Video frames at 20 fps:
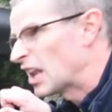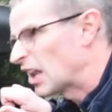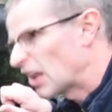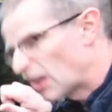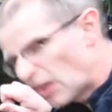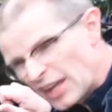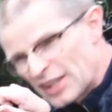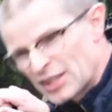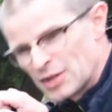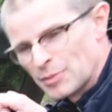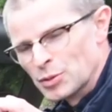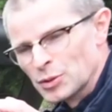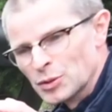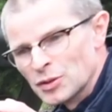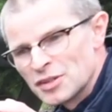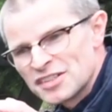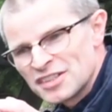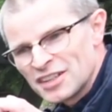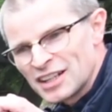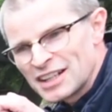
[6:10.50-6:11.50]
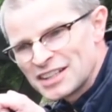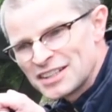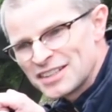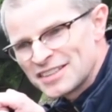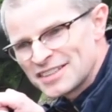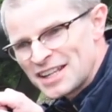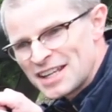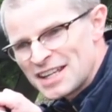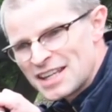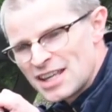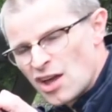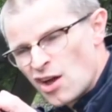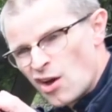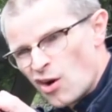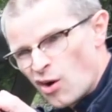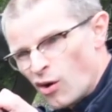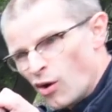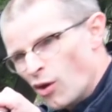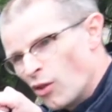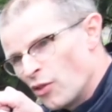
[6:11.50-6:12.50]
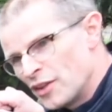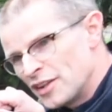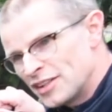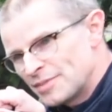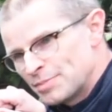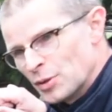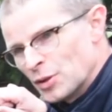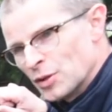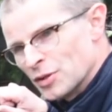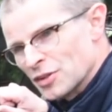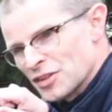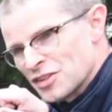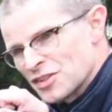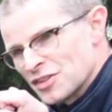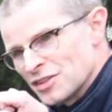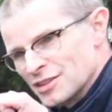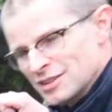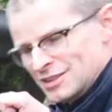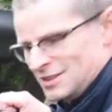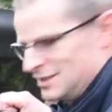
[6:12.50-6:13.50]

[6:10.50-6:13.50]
like a Porsche, I can say on this Porsche.